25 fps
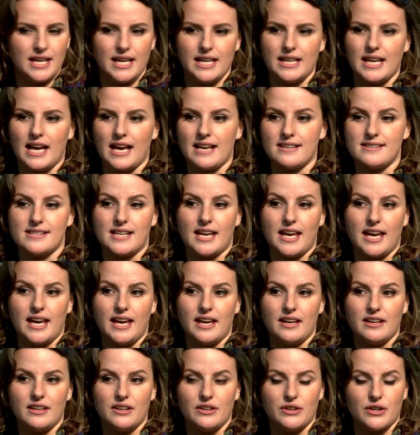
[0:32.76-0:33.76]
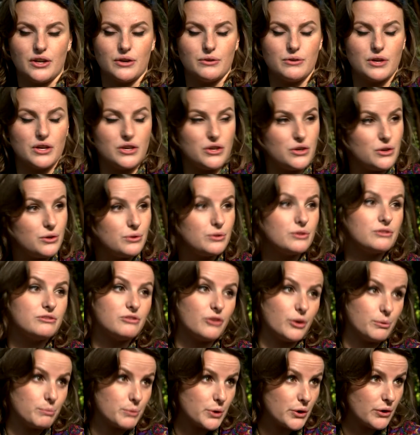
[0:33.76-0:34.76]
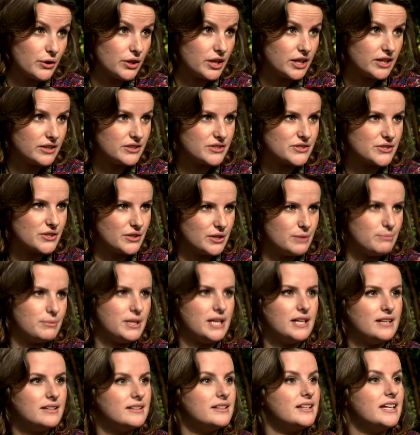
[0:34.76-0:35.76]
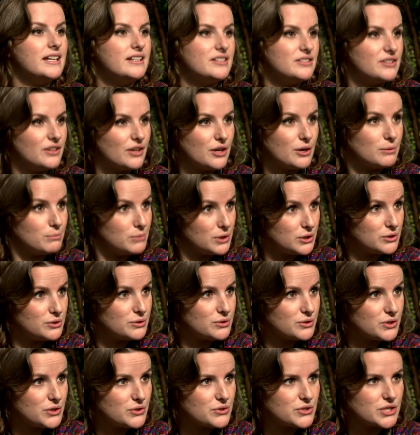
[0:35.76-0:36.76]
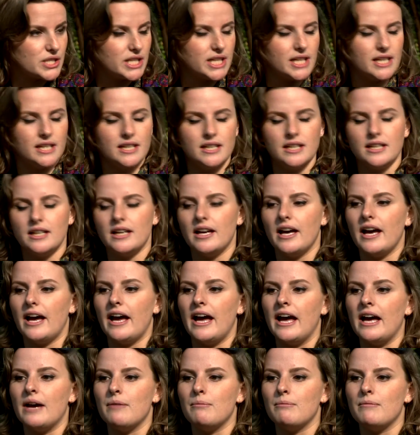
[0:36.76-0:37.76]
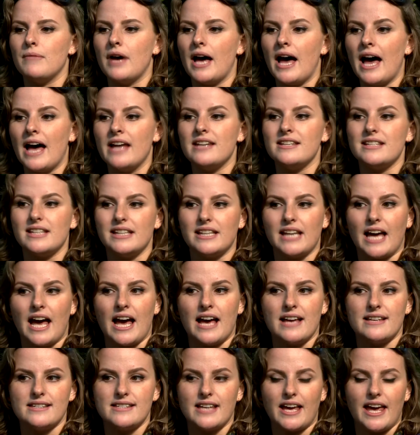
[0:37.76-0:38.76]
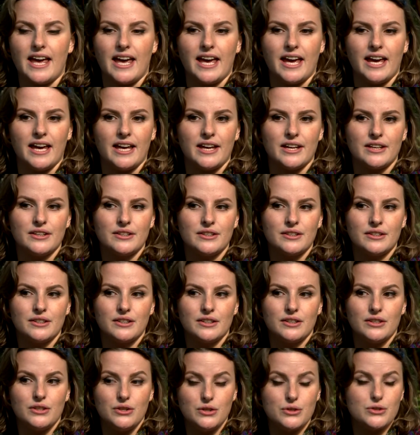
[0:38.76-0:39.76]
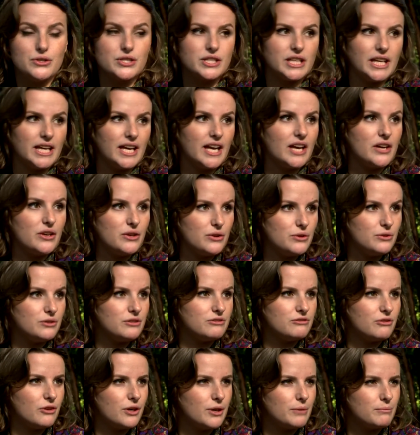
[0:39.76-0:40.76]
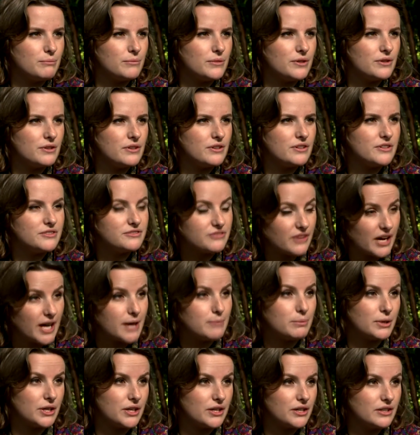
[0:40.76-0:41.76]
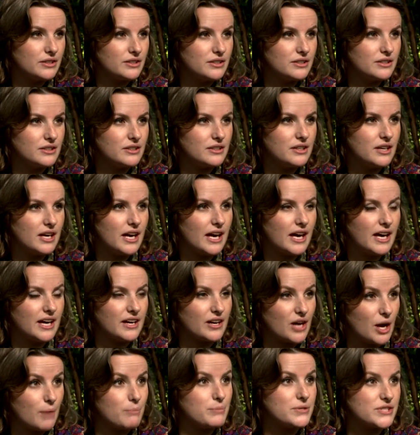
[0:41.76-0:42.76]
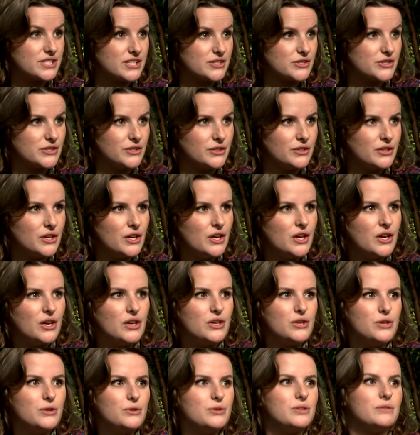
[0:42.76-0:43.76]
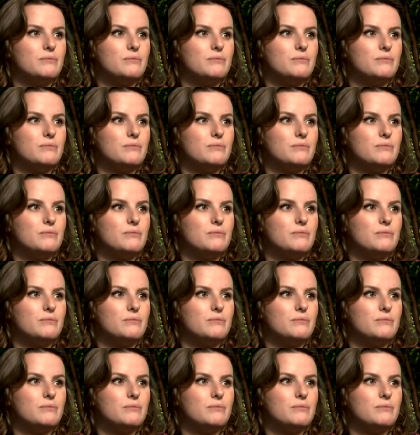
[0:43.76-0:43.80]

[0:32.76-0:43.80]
It has a uniform color. It's going to be indigo blue usually, and it has usually a uniform fiber composition. You